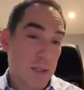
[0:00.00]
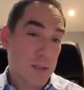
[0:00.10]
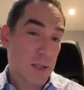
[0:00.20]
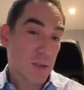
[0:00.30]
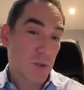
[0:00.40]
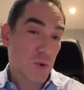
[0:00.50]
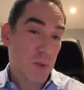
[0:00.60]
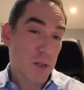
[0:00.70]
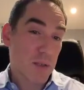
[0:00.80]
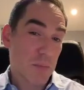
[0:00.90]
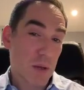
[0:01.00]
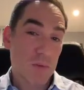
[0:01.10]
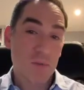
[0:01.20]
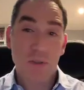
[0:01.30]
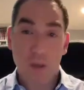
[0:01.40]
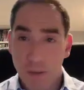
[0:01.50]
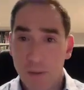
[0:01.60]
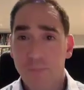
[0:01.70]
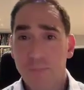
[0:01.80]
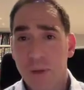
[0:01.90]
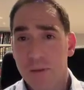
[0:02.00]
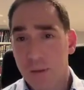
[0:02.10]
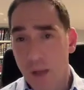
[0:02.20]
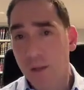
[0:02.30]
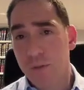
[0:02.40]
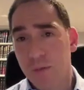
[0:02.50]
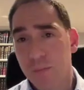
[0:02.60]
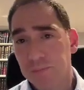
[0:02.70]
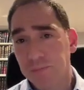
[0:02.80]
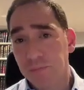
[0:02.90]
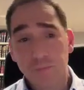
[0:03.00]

And that takes a tremendous amount of study and scholarship.